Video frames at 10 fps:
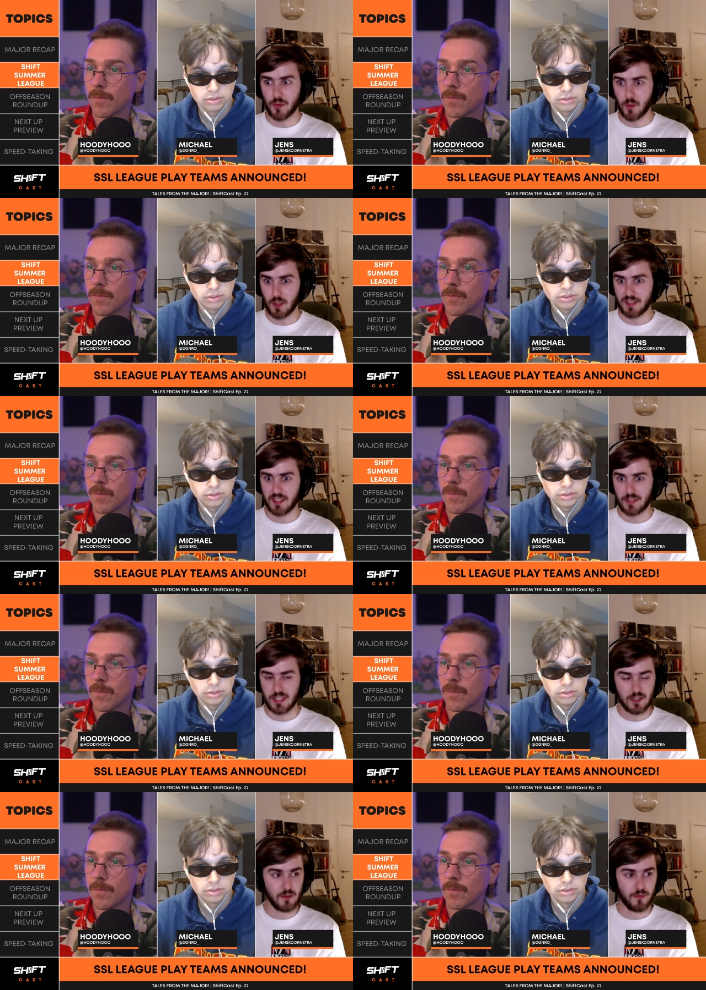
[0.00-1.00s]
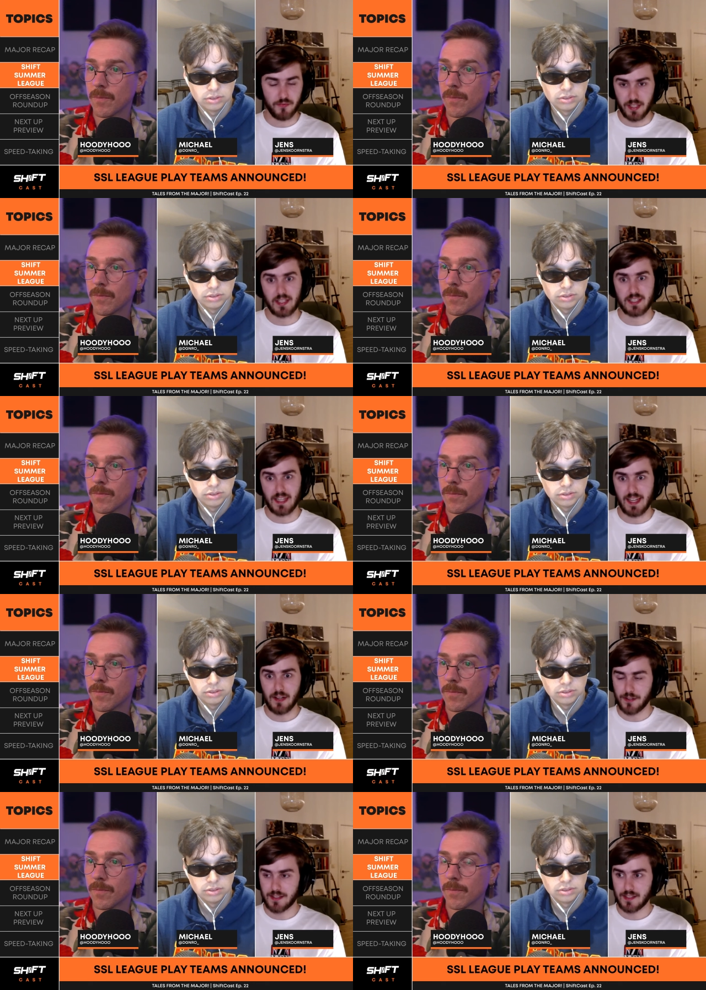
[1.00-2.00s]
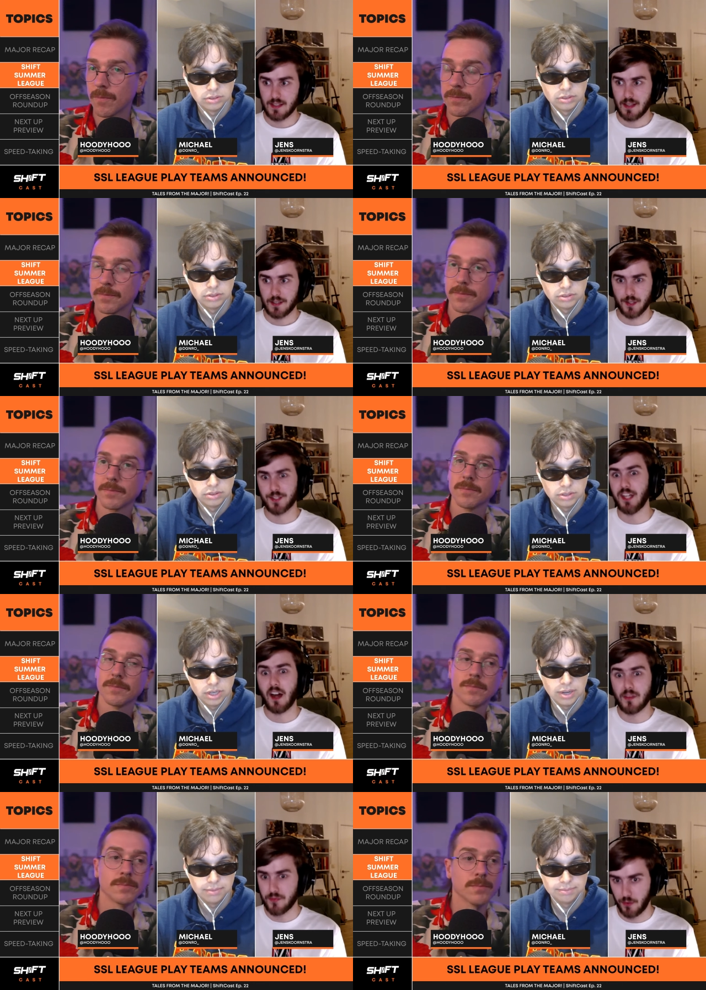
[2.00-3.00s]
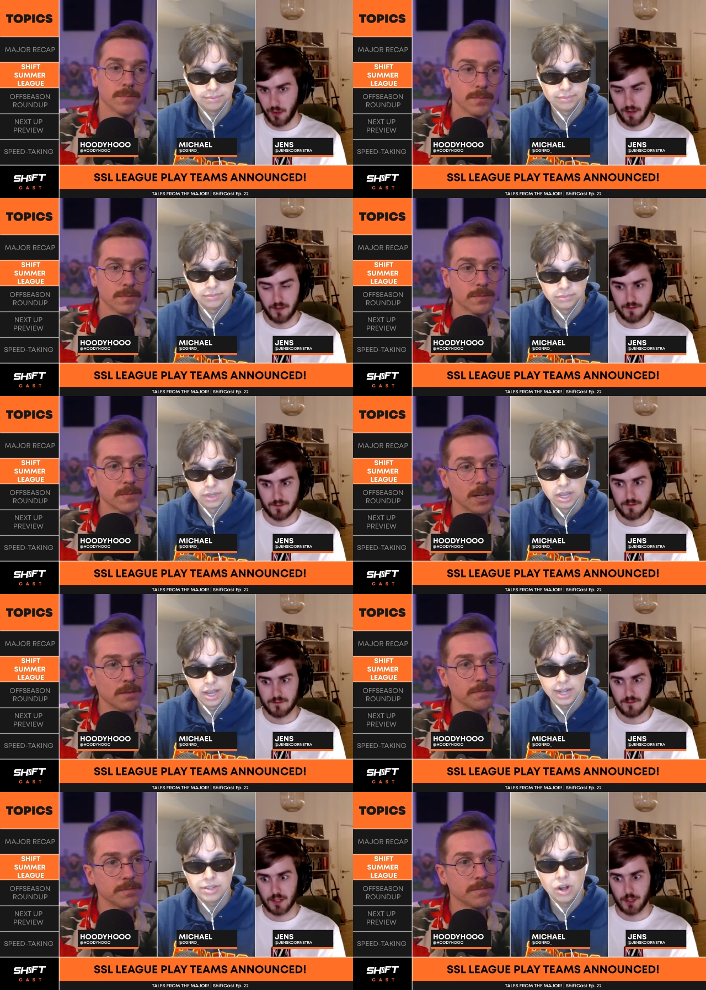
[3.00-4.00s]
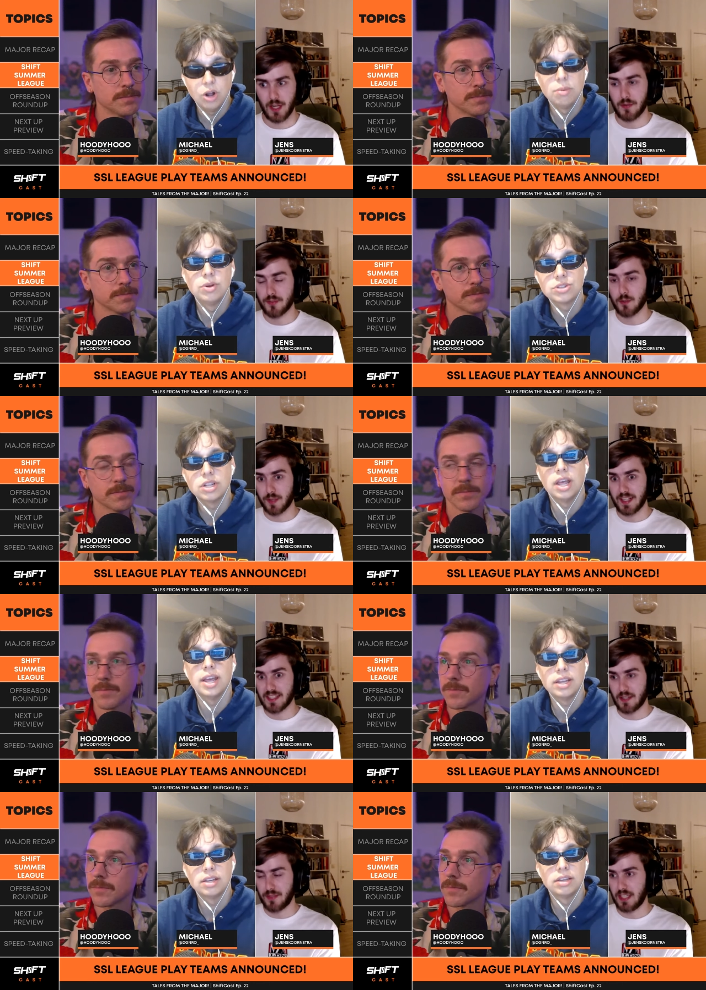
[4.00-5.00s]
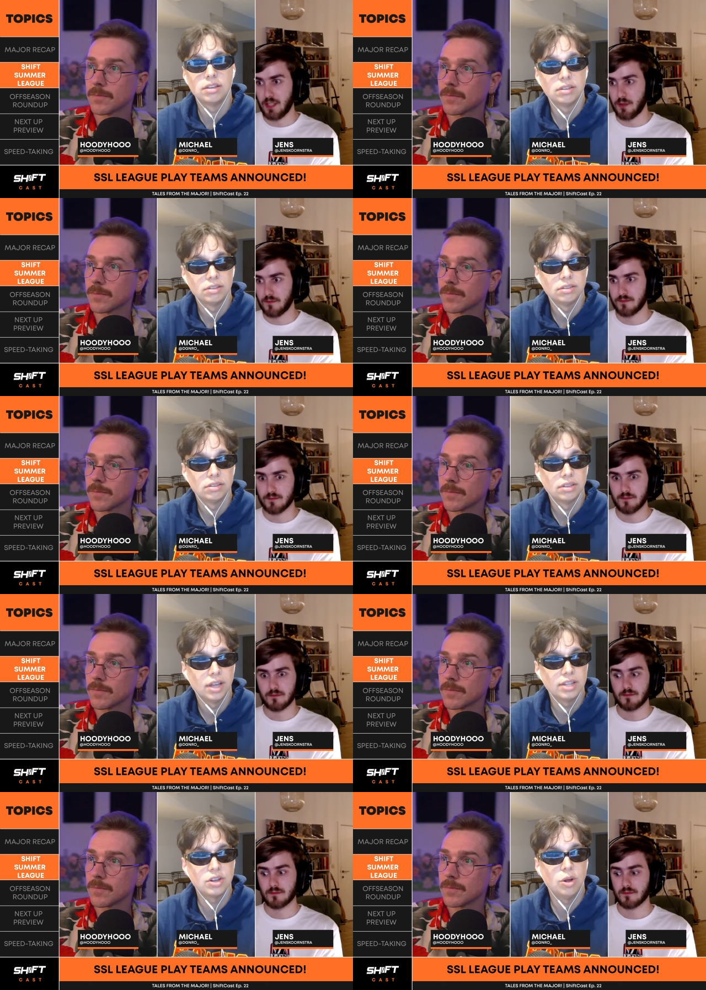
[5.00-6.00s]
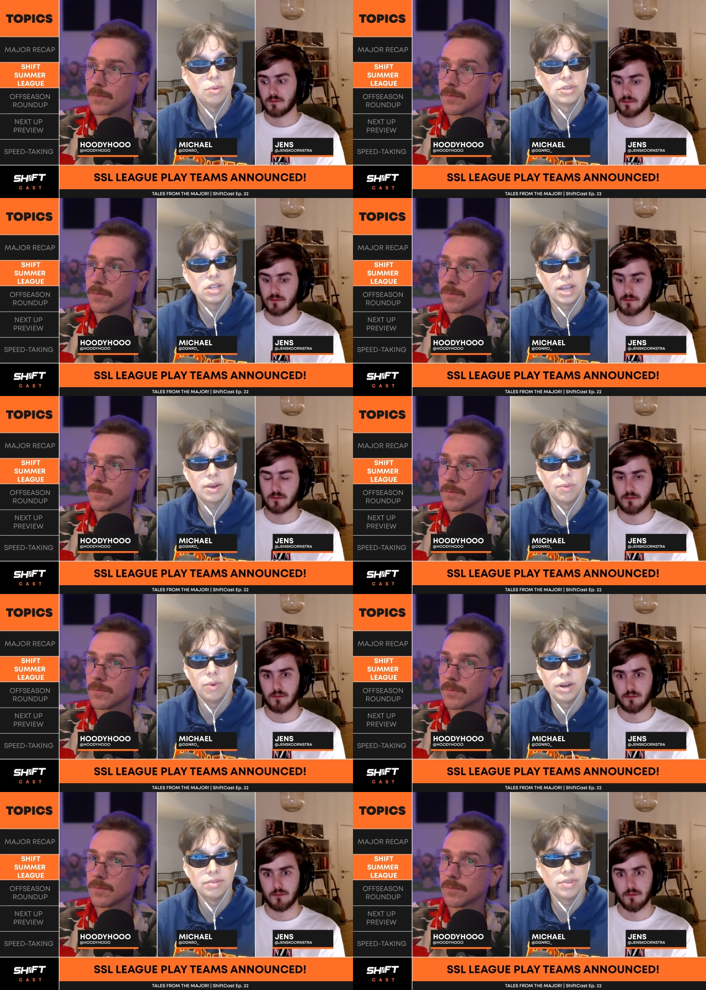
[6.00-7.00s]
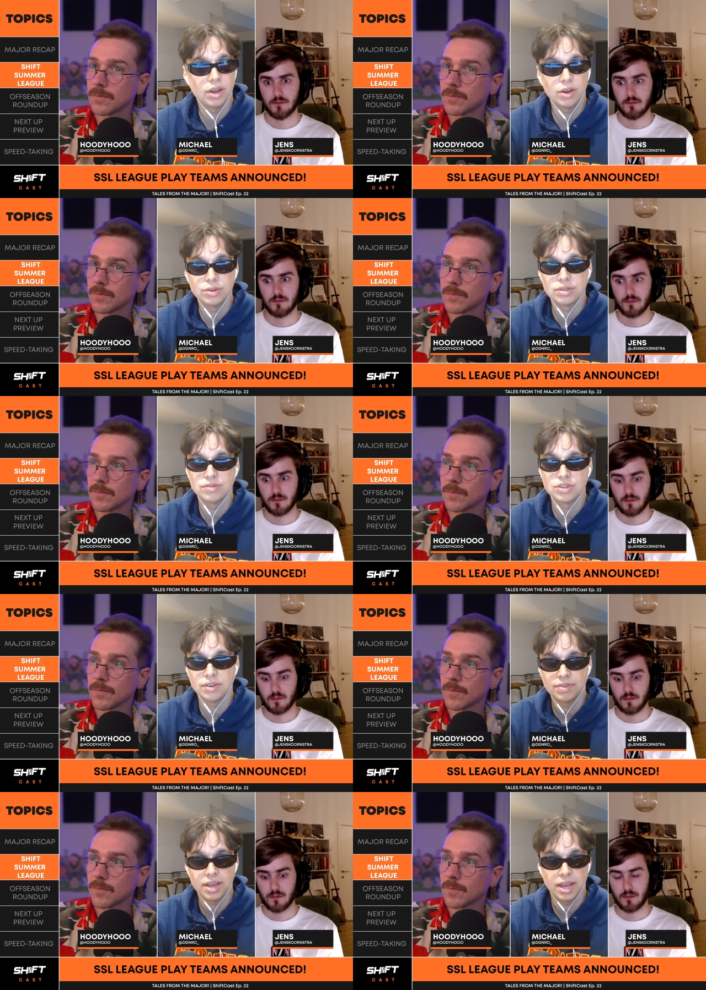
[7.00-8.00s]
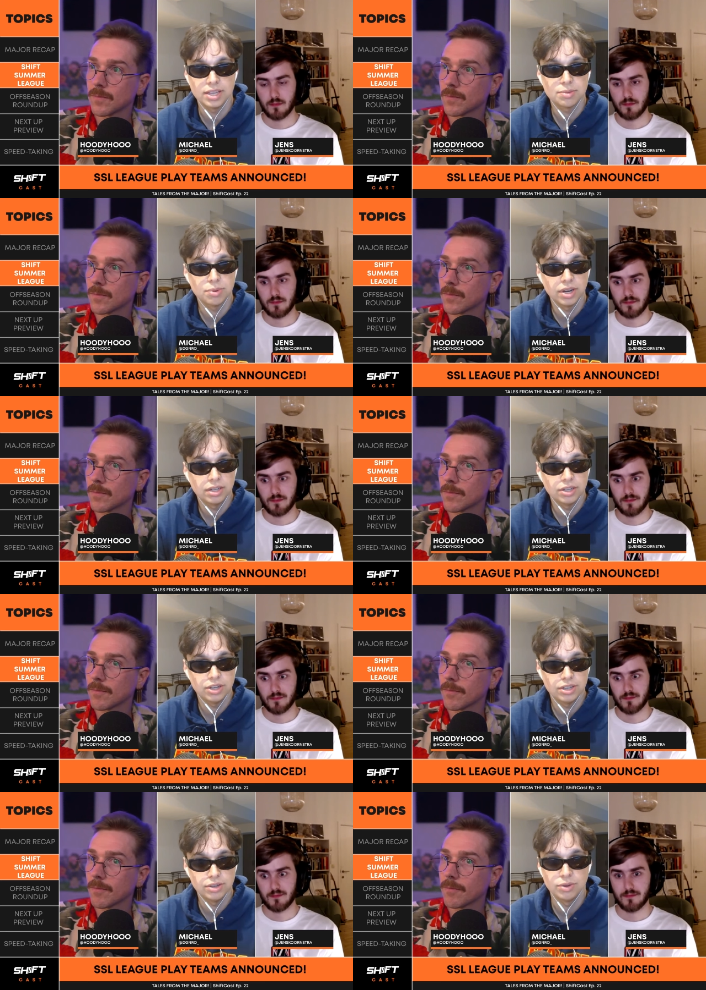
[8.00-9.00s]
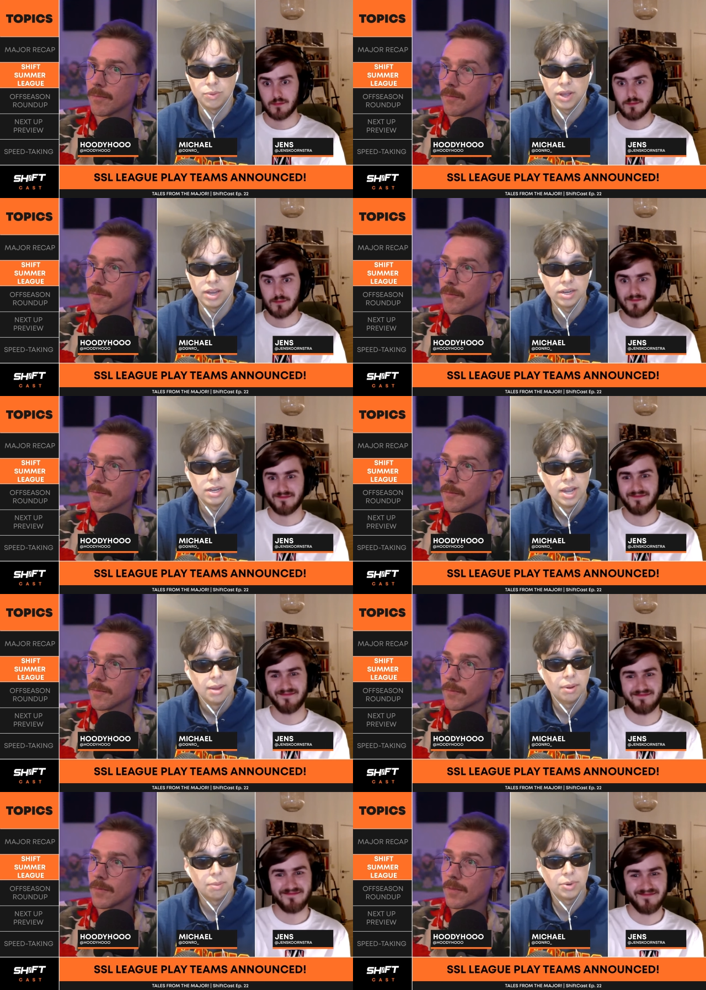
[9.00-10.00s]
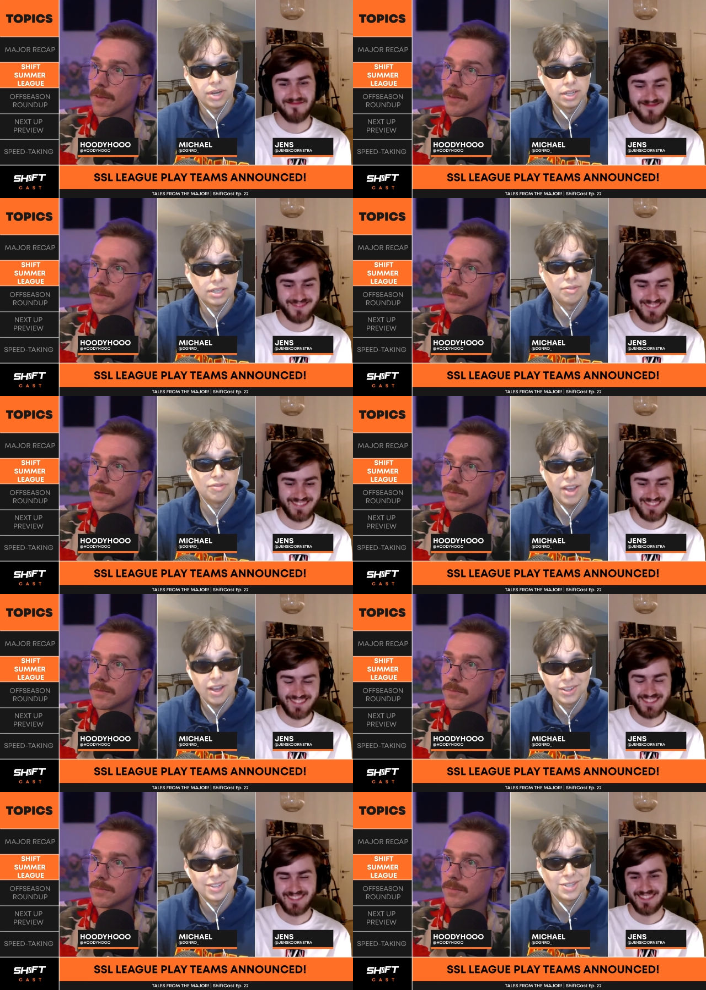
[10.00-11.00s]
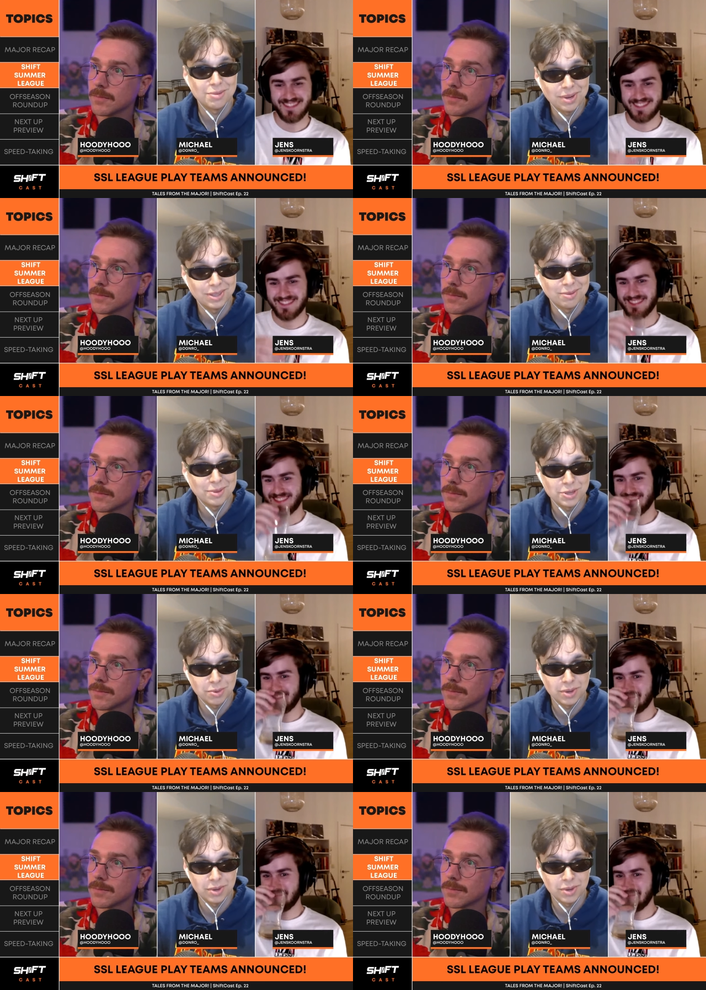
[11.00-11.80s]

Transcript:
Speaker 1: with the quality of G2, figures that out, you're done yeah. for. Yeah. It's you have to bring like, something new.
Speaker 2: It's almost like one of the hosts of Shiftcast predicted G2 to win, but predicted Falcons to beat them in the